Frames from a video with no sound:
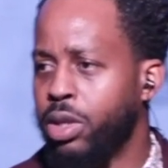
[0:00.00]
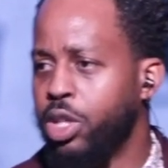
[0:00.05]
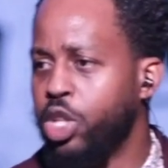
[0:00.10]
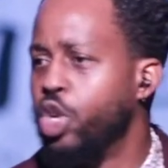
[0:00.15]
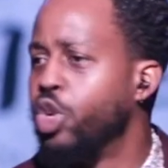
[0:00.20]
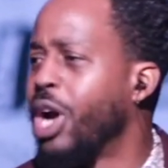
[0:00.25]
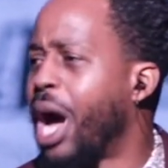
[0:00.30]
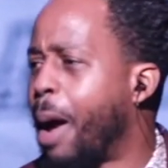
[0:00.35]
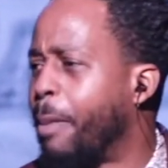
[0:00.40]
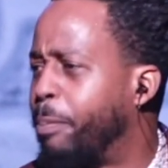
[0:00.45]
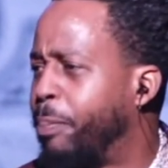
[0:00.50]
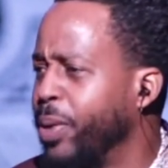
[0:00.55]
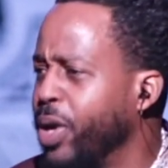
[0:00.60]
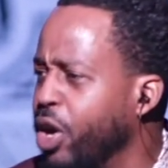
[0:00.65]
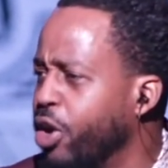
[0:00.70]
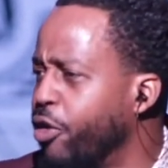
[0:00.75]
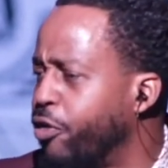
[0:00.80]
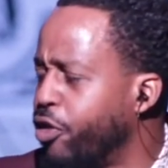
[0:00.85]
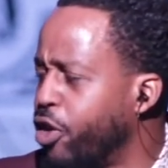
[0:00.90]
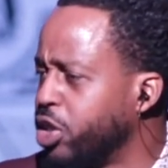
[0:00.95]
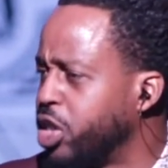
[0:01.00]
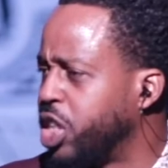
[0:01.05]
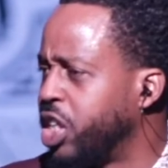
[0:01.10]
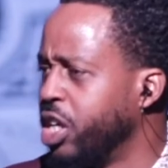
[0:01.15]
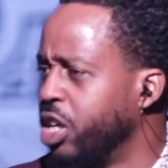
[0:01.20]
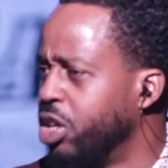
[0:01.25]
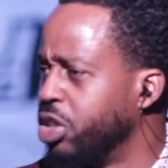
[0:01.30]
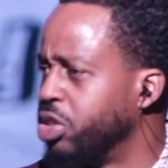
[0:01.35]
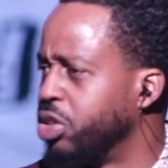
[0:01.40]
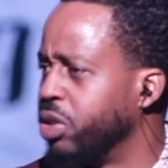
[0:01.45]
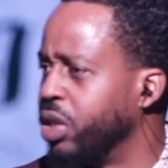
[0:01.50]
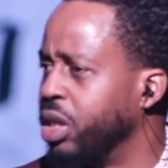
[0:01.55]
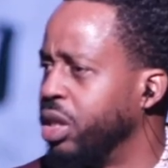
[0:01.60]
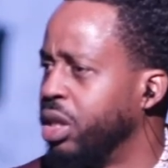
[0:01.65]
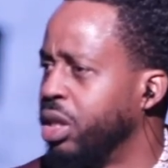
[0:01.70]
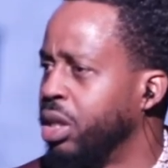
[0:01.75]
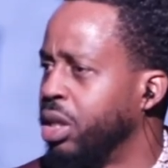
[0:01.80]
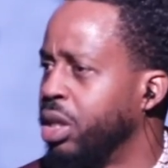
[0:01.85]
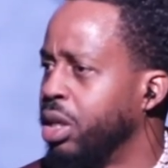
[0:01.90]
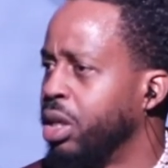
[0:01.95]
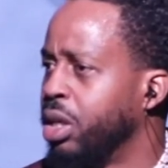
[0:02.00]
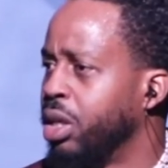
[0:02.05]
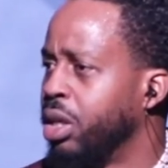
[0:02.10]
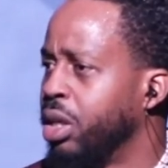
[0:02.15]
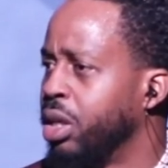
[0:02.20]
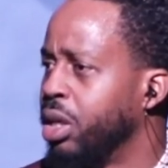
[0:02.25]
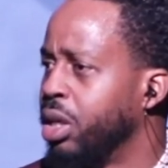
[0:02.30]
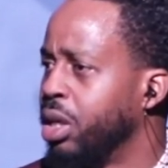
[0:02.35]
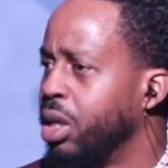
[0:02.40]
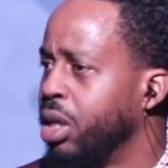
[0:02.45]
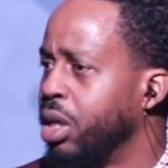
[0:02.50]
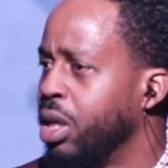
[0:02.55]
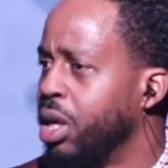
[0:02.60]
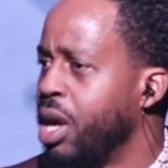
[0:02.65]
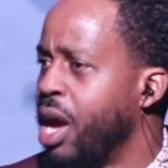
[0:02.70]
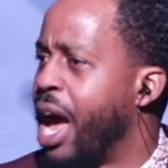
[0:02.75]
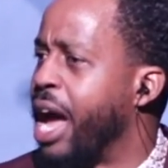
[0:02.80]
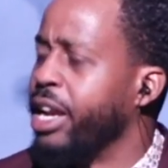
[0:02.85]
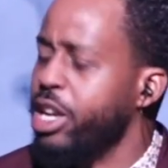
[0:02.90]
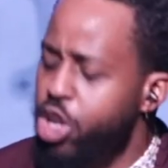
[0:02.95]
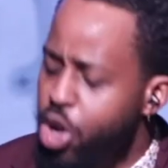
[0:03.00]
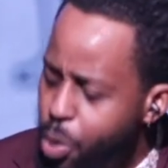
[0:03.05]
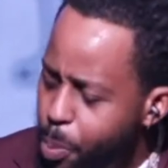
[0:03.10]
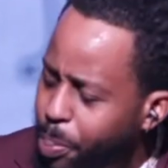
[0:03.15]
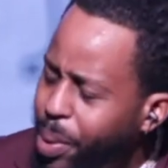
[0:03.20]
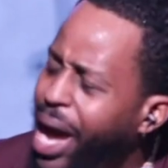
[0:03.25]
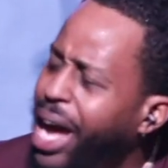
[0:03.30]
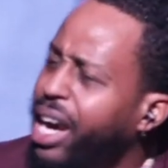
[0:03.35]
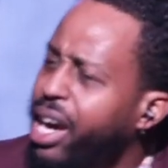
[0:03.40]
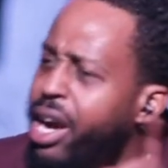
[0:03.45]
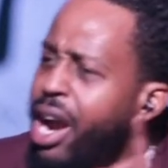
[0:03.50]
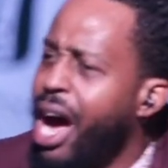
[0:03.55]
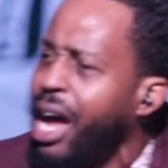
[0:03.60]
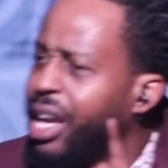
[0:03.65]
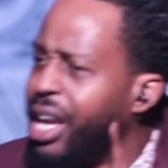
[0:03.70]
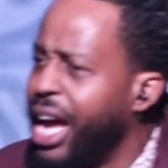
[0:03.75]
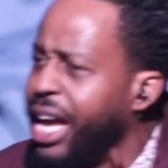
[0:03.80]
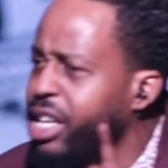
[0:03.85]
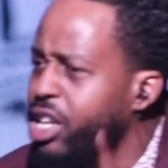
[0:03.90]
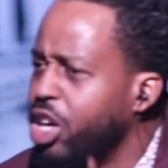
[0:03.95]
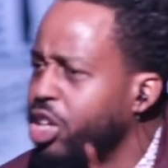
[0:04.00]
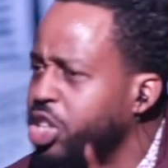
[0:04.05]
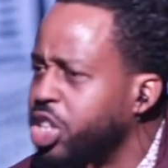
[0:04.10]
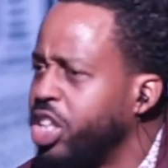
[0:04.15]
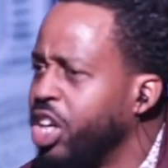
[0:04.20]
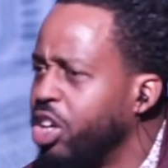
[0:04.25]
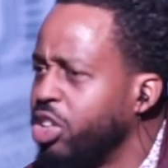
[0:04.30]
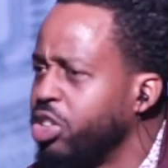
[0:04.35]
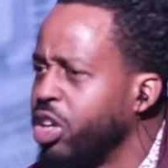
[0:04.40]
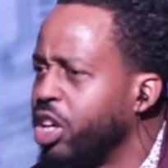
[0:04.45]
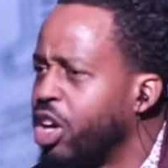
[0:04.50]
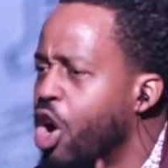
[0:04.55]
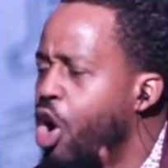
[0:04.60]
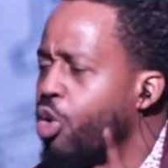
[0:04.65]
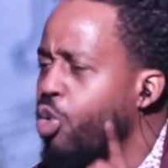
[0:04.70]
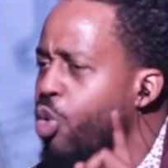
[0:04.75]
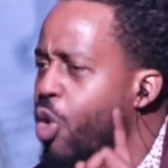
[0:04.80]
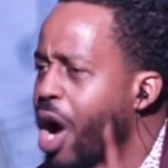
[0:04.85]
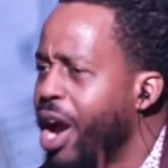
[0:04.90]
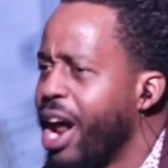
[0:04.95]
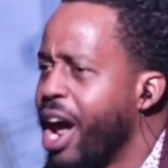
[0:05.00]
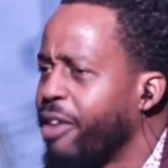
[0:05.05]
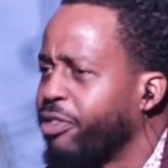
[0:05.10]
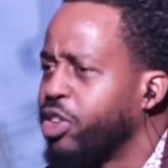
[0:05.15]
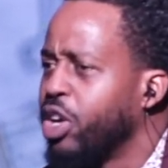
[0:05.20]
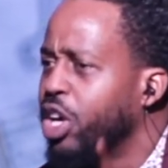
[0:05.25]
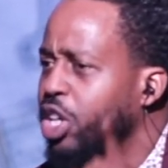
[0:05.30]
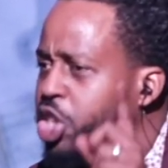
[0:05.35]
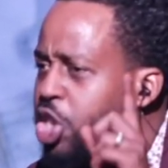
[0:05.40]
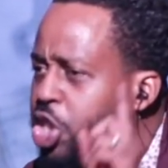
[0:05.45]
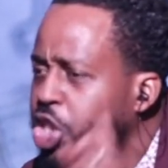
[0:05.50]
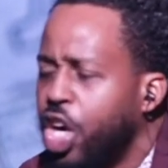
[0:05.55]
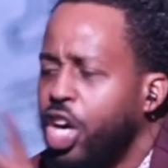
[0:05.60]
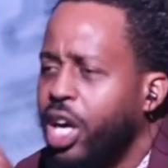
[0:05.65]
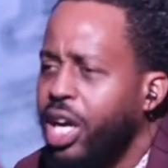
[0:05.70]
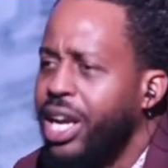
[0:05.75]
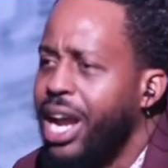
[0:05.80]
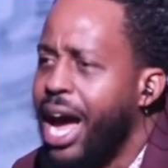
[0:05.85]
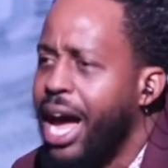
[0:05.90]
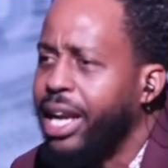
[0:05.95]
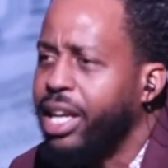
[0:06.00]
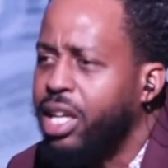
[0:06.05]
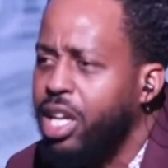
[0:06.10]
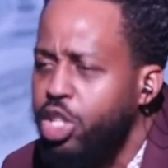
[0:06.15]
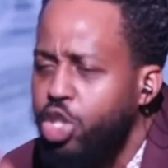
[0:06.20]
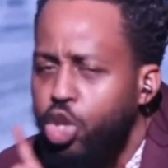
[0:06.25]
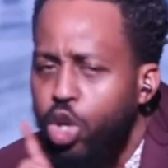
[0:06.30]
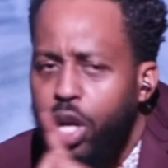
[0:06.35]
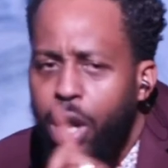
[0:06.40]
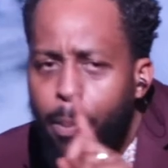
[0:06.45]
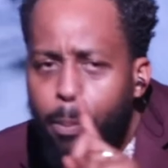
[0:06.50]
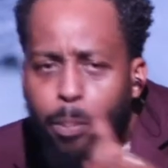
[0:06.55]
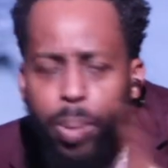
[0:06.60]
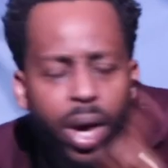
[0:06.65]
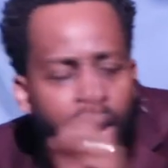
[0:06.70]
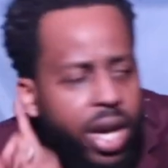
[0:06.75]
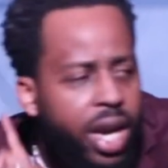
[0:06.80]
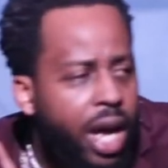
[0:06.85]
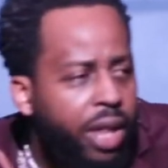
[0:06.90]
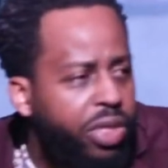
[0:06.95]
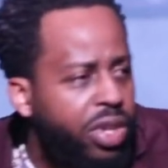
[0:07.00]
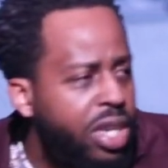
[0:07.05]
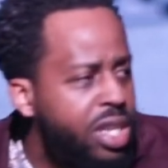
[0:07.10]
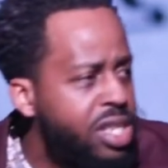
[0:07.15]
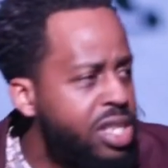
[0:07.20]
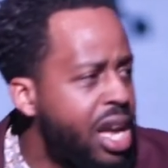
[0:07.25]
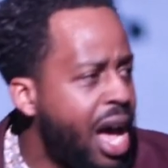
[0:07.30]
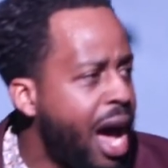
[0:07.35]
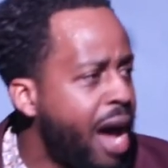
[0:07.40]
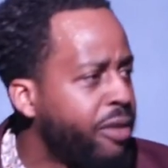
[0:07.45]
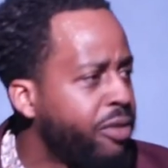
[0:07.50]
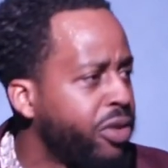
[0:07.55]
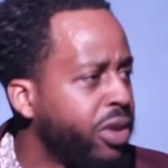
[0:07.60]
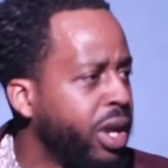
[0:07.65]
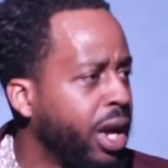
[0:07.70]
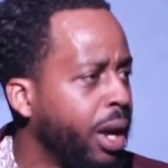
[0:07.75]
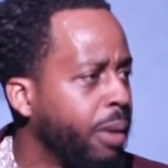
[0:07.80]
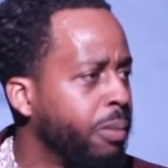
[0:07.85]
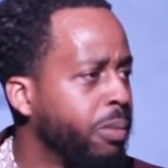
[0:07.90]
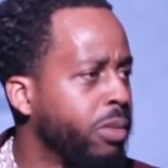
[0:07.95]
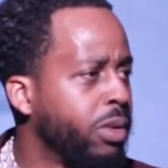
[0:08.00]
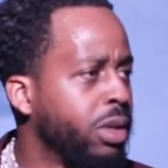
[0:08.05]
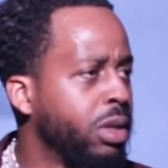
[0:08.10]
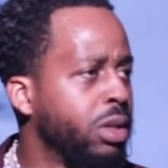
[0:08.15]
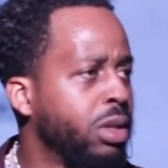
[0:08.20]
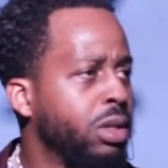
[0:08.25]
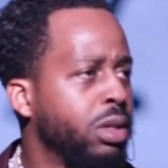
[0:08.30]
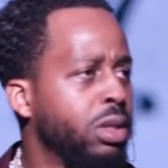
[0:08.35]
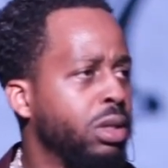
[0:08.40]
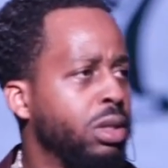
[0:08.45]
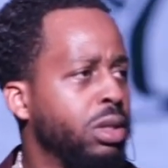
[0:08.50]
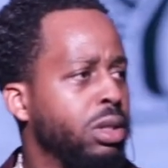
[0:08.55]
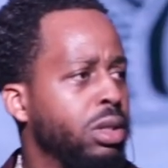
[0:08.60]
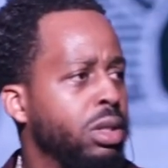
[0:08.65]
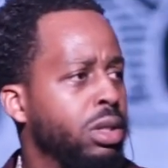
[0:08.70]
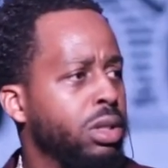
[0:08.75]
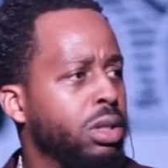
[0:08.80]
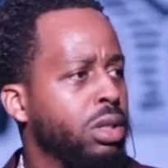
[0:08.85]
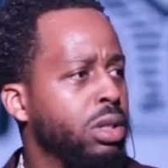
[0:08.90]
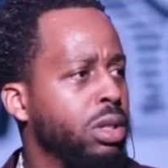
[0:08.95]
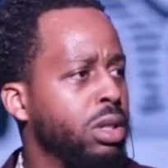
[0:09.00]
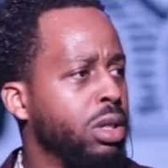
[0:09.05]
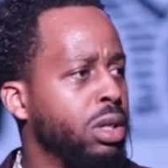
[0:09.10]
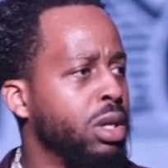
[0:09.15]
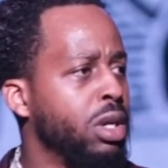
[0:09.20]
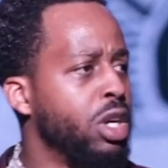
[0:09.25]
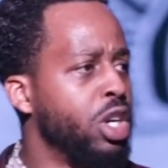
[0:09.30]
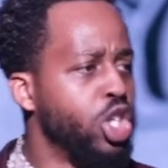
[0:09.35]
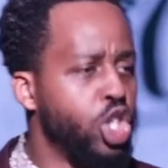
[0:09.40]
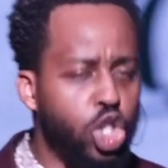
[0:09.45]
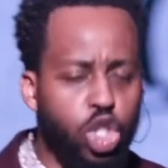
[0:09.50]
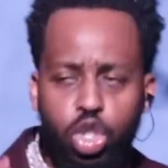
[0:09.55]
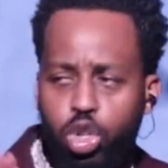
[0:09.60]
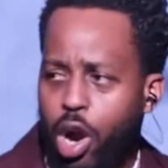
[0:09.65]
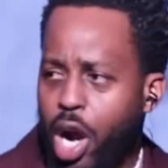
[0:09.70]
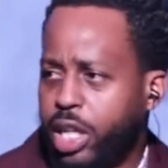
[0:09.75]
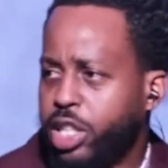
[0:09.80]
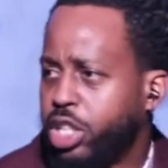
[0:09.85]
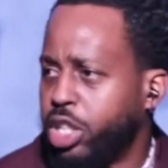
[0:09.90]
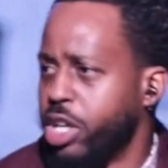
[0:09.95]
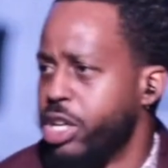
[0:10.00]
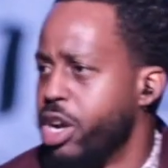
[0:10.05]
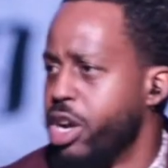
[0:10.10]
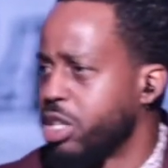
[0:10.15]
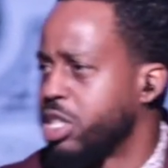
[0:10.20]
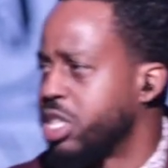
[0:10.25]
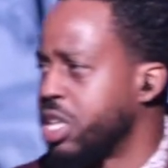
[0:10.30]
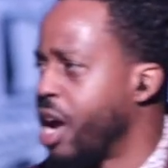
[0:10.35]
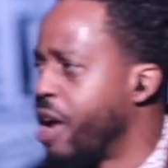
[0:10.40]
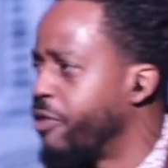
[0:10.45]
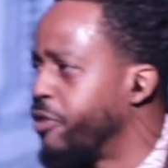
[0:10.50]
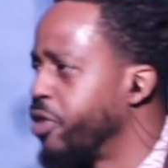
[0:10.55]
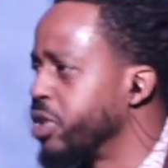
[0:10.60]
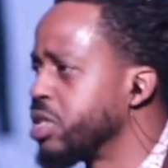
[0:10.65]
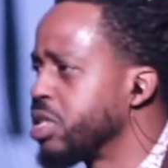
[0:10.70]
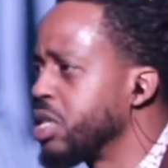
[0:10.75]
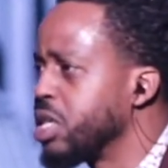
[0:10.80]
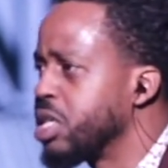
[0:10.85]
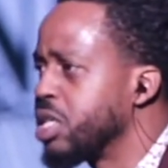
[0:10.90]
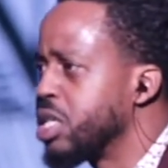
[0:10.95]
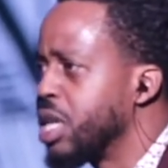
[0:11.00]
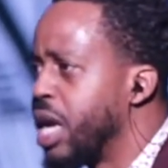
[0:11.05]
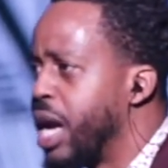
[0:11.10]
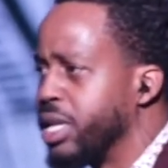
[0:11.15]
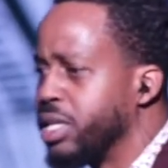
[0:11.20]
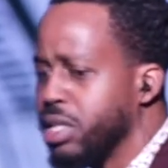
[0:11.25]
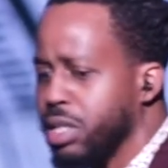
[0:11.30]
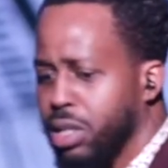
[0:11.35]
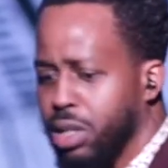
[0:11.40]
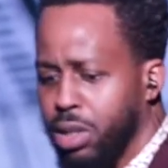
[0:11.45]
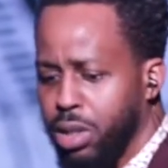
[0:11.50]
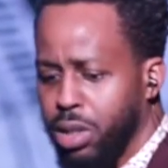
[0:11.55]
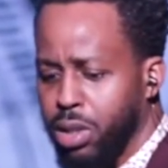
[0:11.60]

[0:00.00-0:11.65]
You got beautiful children. And you better not let your children go run after a sugar daddy because you didn't put nothing aside for them. Structure yourself for success.